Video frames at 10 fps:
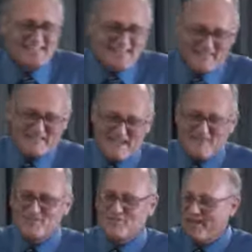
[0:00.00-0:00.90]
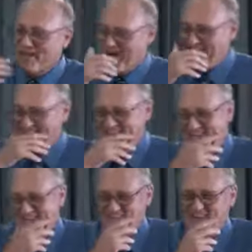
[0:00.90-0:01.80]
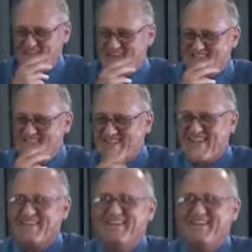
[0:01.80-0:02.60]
in the cemetery now, but he wasn't then.